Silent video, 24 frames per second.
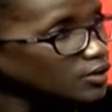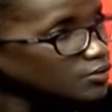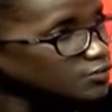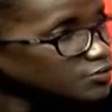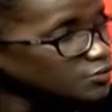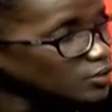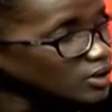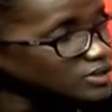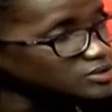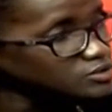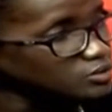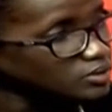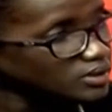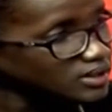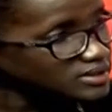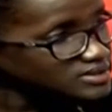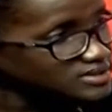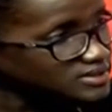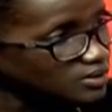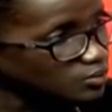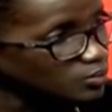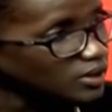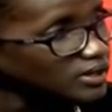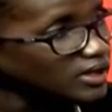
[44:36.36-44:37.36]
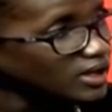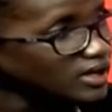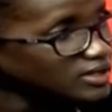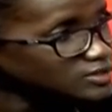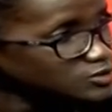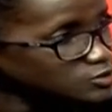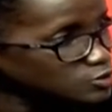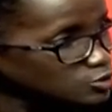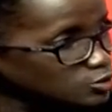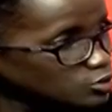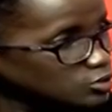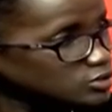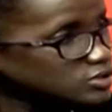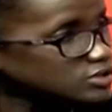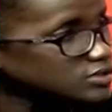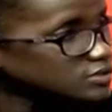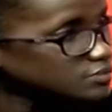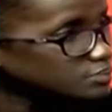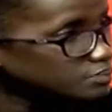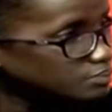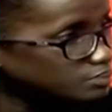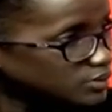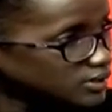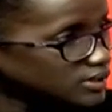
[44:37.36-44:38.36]
for as long as the word has not
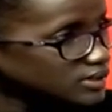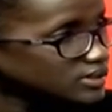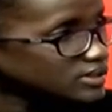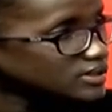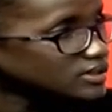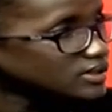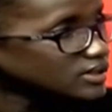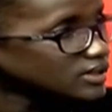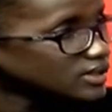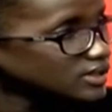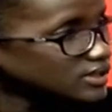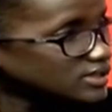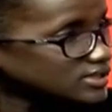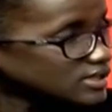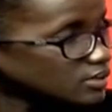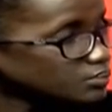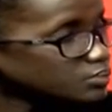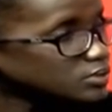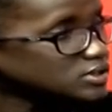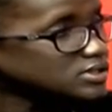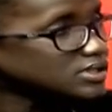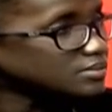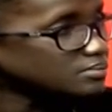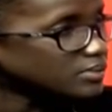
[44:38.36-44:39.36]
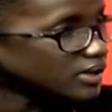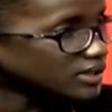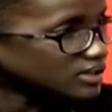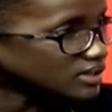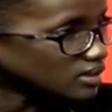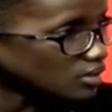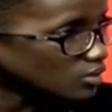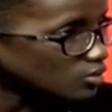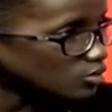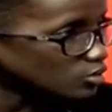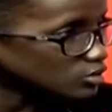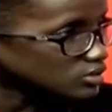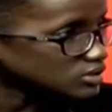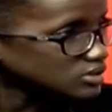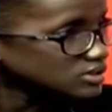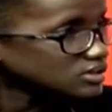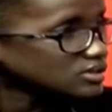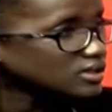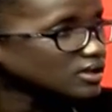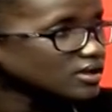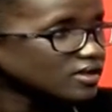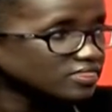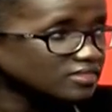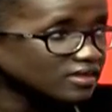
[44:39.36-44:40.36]
been interpreted by the court,
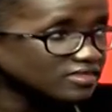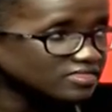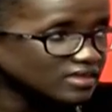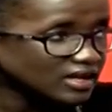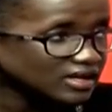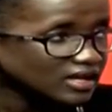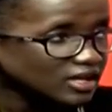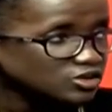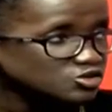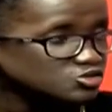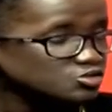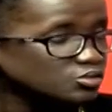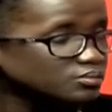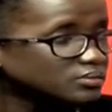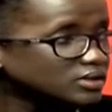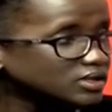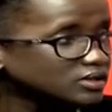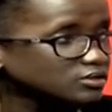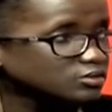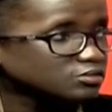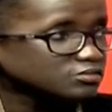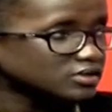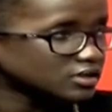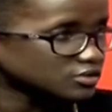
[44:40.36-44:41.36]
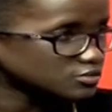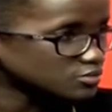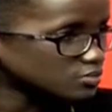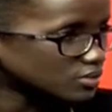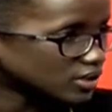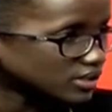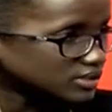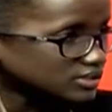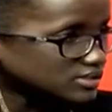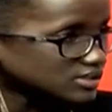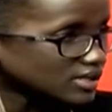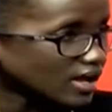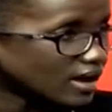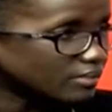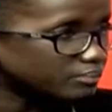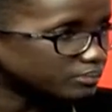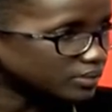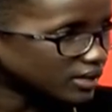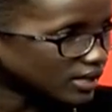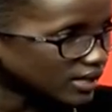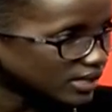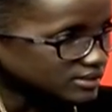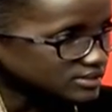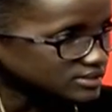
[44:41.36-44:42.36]
then the natural meaning of that word
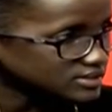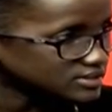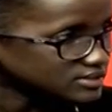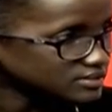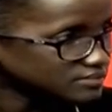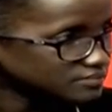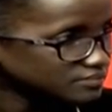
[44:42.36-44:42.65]
applies.